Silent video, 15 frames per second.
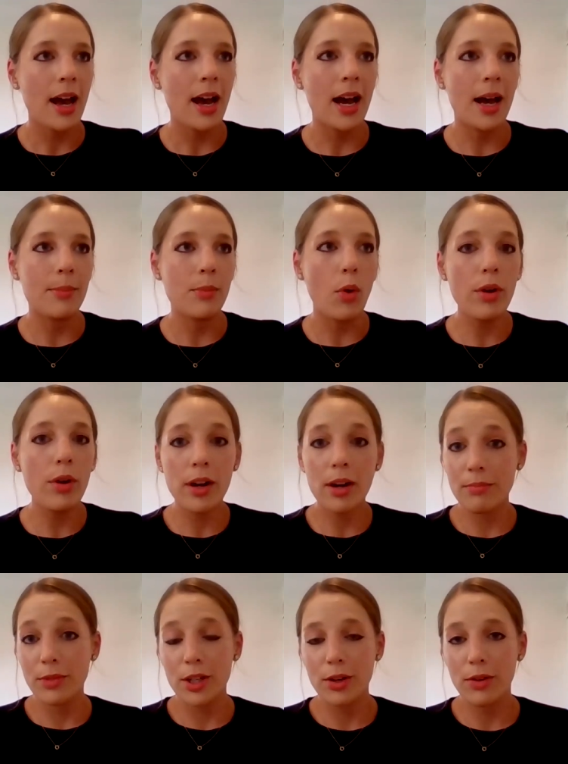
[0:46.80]
Um,
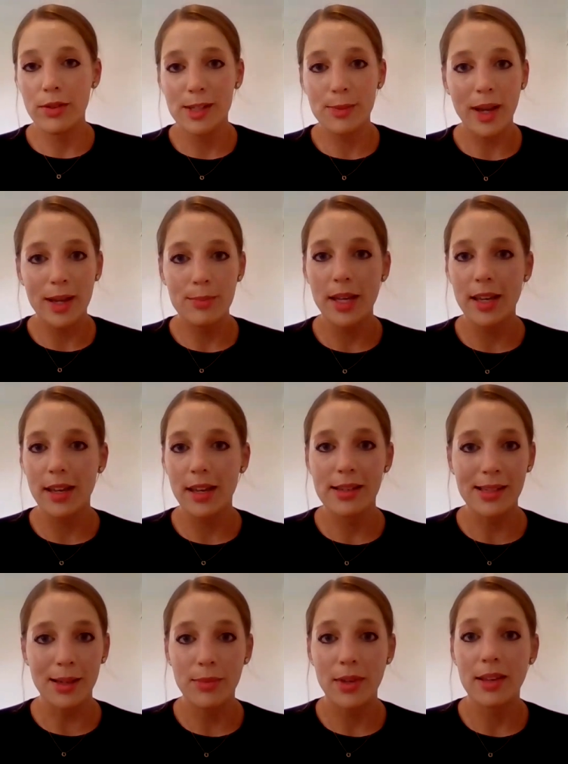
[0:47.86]
or you know this might be
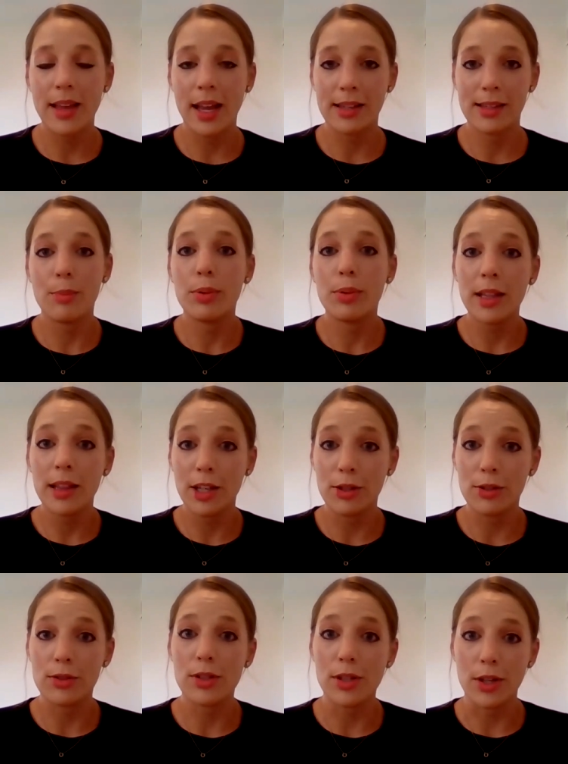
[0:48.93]
something that's completely
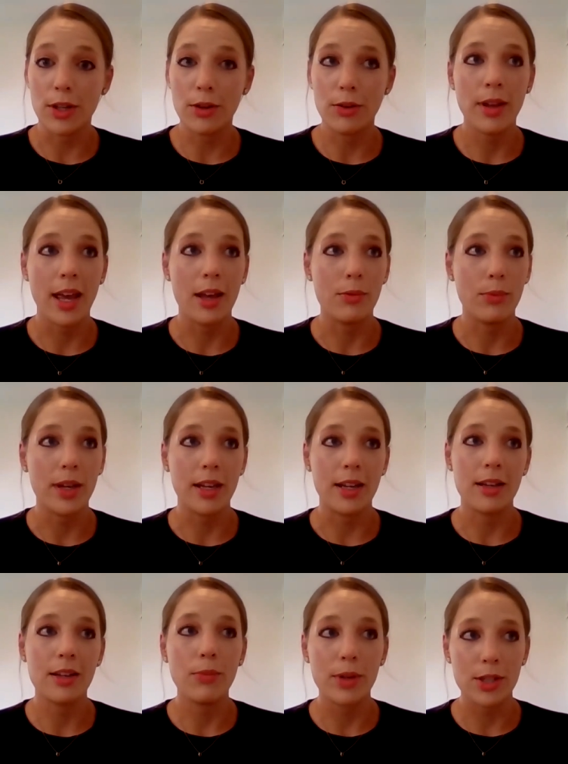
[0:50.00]
new to you and we
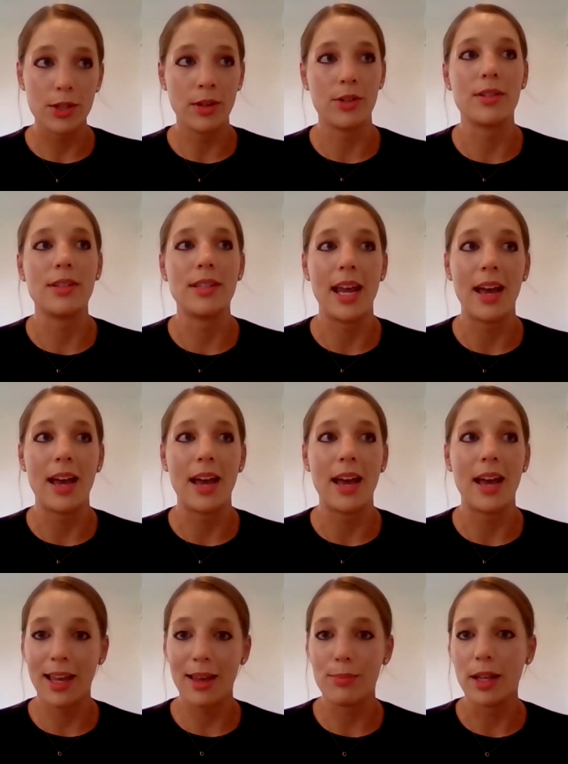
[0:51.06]
we do understand that
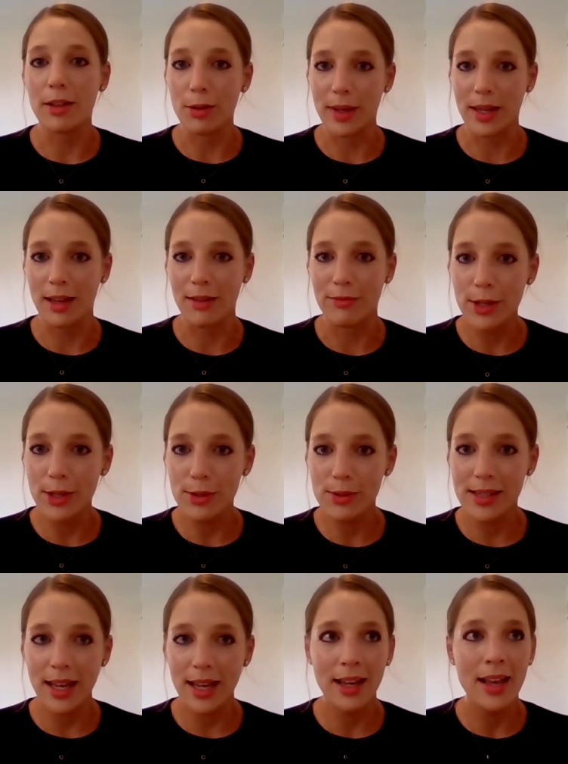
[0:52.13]
it can be a little bit
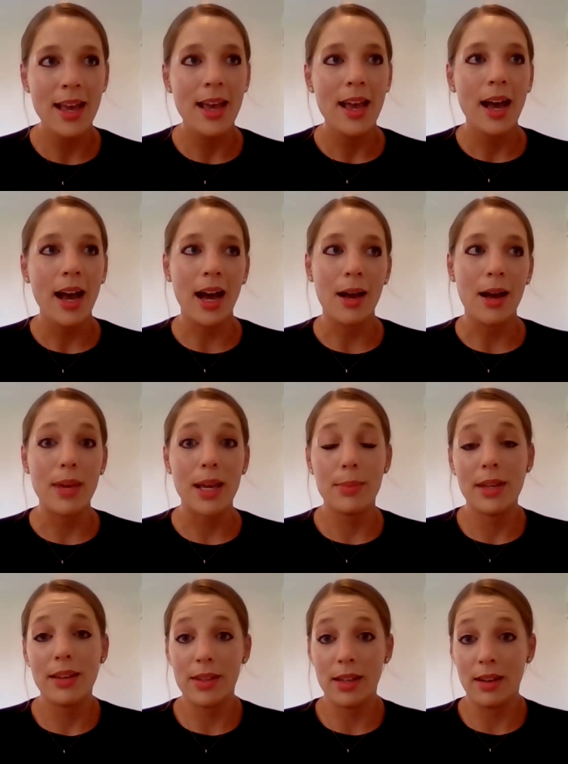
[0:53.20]
confusing uh, maybe
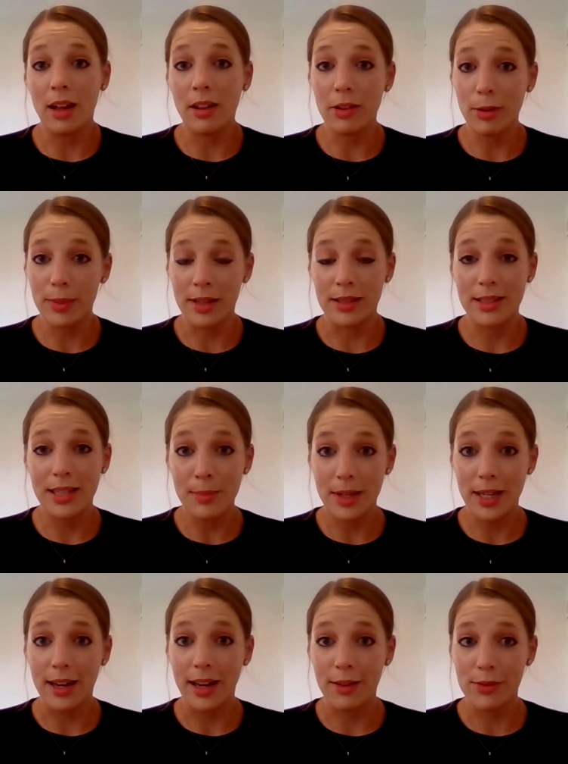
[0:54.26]
even a little bit
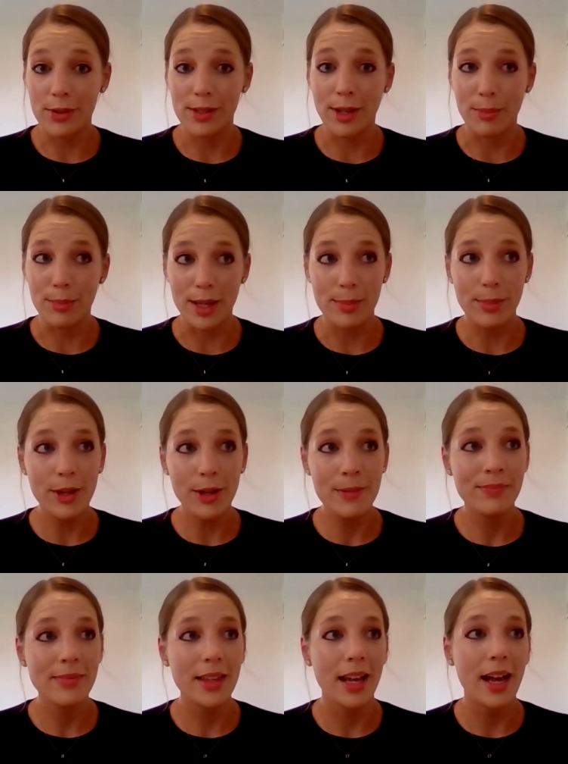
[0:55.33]
intimidating for some people
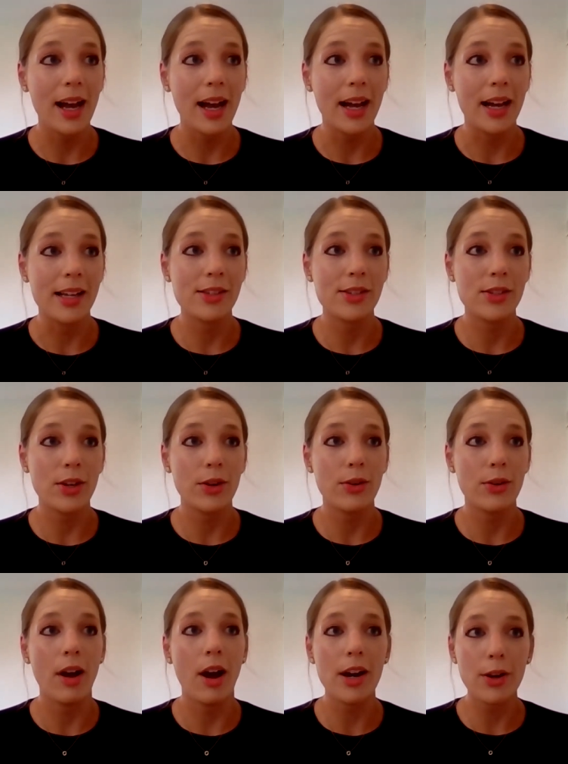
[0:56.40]
uh,
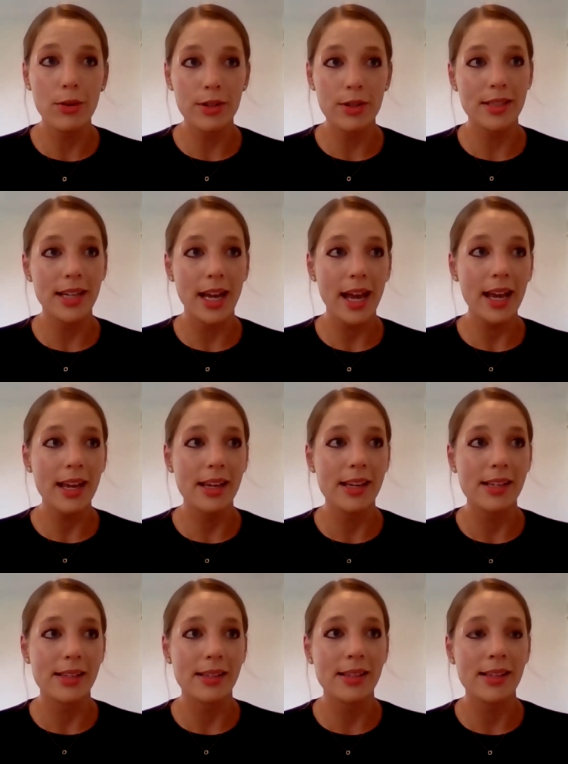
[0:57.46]
so our goal today
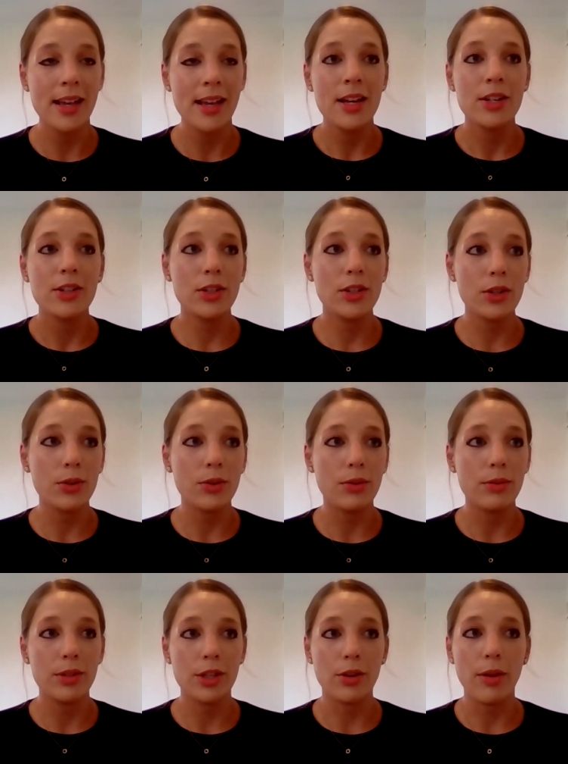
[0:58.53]
is
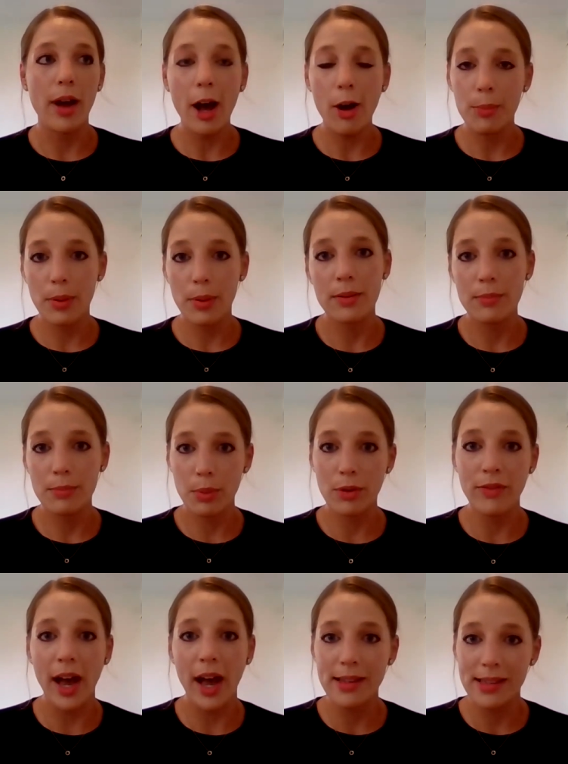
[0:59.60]
to you know help
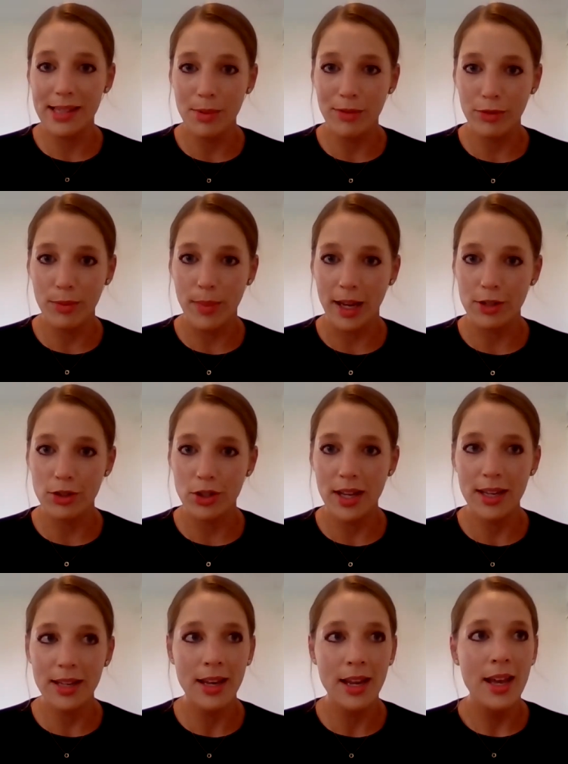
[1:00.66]
provide some
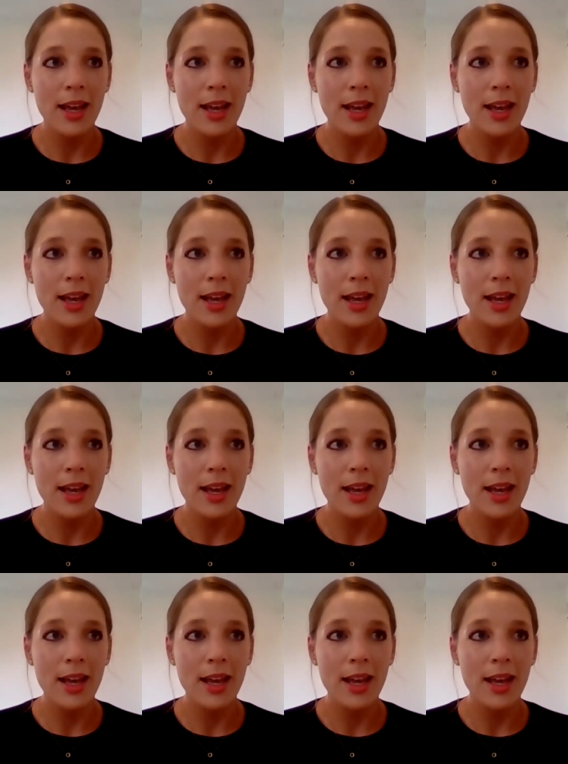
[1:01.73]
information